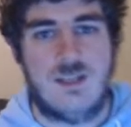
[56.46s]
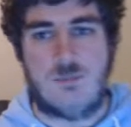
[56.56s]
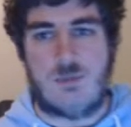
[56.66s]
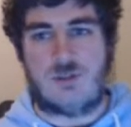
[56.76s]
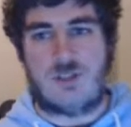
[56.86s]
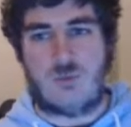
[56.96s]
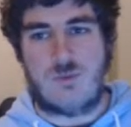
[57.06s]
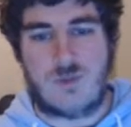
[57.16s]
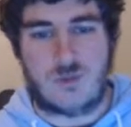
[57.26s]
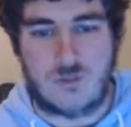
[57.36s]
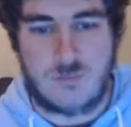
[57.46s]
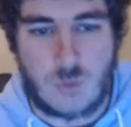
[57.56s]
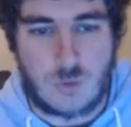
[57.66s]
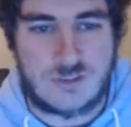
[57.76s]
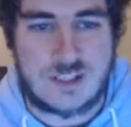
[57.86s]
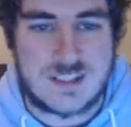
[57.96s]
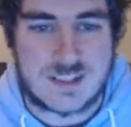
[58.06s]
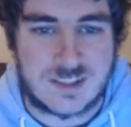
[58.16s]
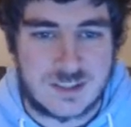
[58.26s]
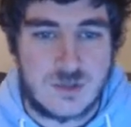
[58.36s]
podcast, we've got some more
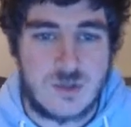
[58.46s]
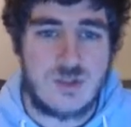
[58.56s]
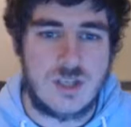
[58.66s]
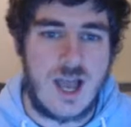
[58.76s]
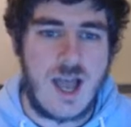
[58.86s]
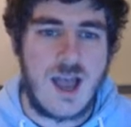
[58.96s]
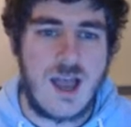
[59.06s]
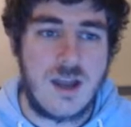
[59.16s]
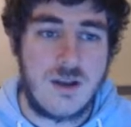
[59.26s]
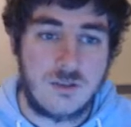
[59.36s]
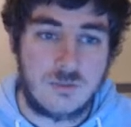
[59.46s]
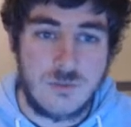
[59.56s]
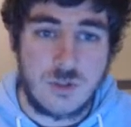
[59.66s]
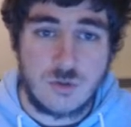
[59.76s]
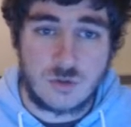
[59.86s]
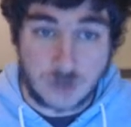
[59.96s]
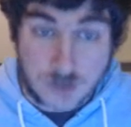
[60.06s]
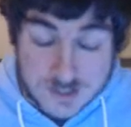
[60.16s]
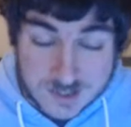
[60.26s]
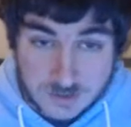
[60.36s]
fantastic news. Uh, news on the
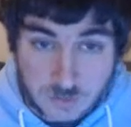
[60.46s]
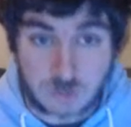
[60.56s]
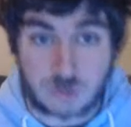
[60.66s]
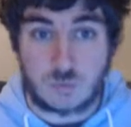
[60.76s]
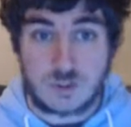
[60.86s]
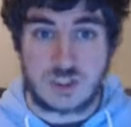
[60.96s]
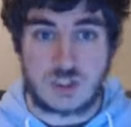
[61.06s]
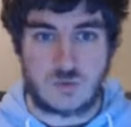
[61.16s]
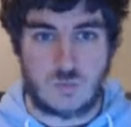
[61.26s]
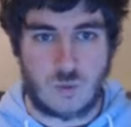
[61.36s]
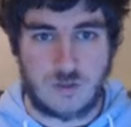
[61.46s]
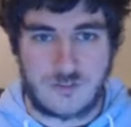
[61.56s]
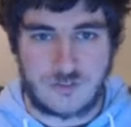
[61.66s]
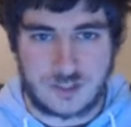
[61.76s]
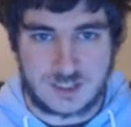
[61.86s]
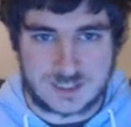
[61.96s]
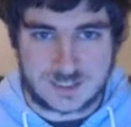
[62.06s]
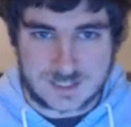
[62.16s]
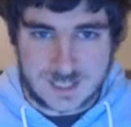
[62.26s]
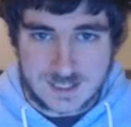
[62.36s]
Nintendo Switch once
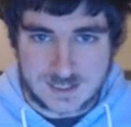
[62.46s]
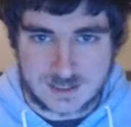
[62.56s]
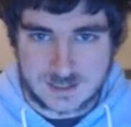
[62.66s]
again.